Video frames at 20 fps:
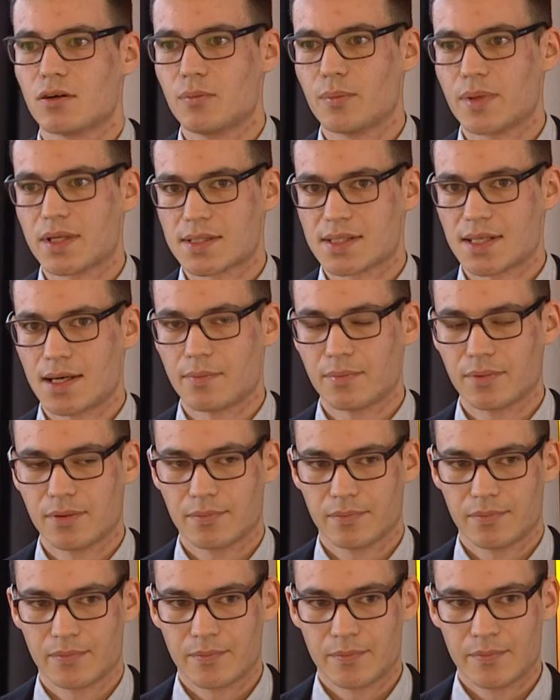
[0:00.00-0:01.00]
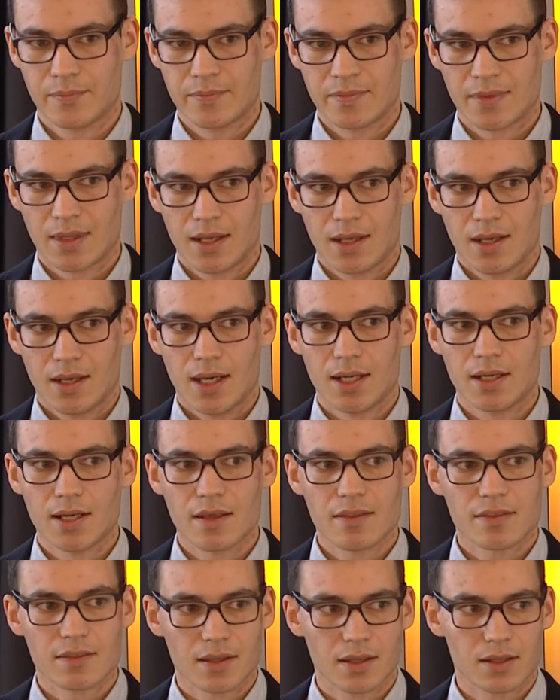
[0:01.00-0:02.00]
opens up. And
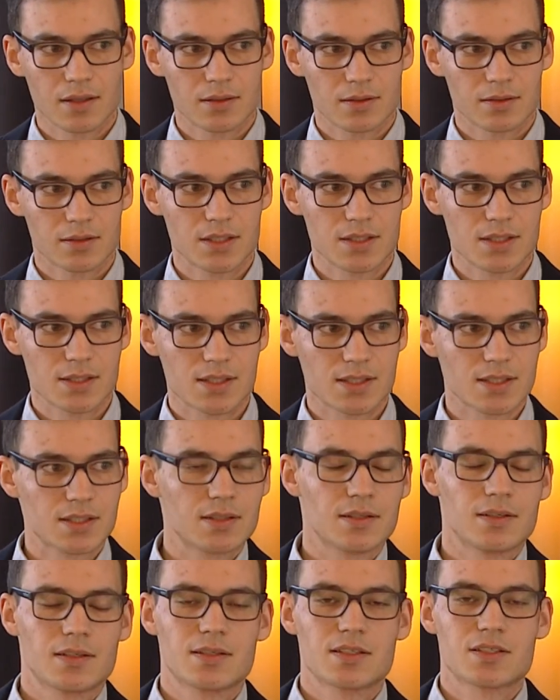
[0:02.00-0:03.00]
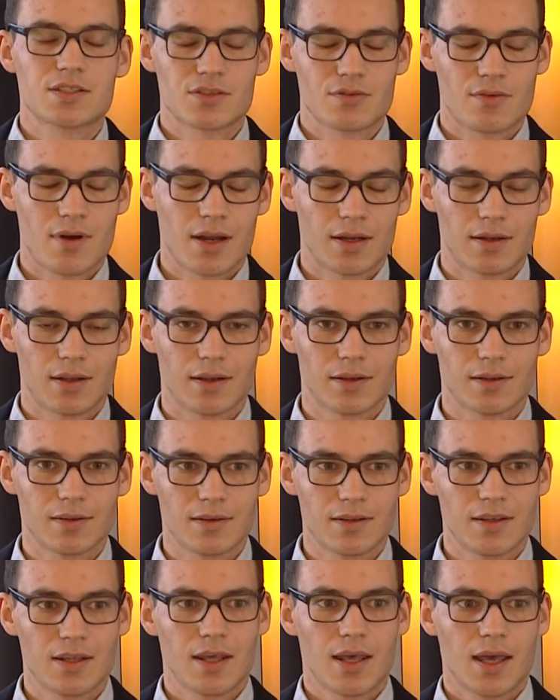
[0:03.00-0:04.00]
I think this is striking
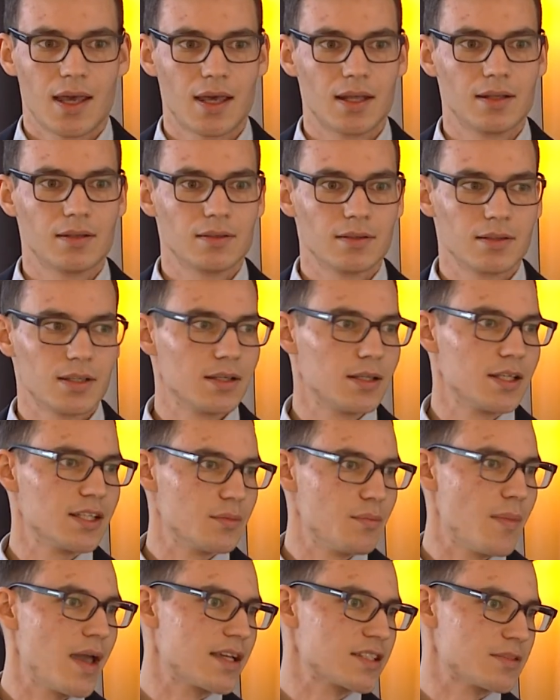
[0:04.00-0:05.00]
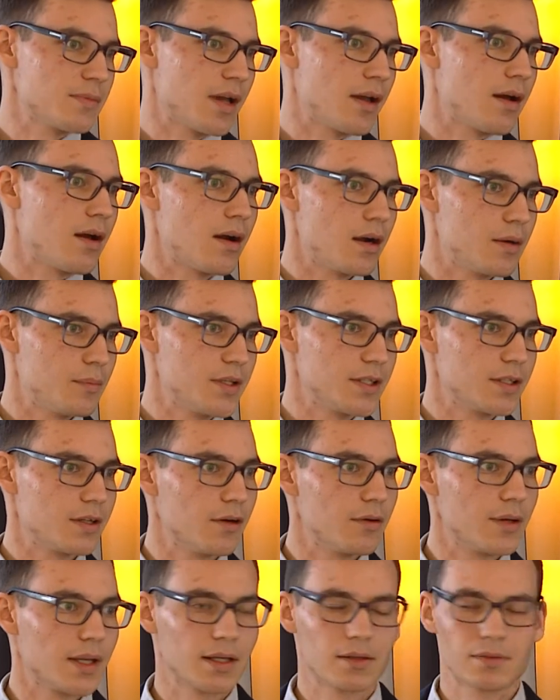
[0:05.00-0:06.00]
and it makes my heartbeat
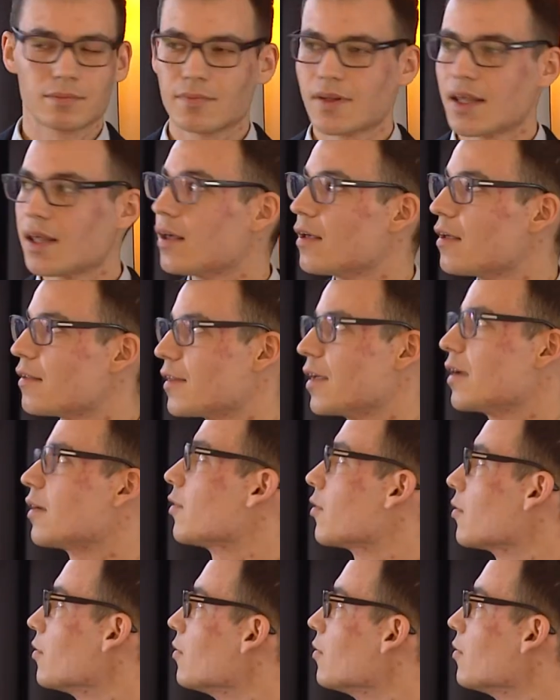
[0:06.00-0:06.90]
going. Thank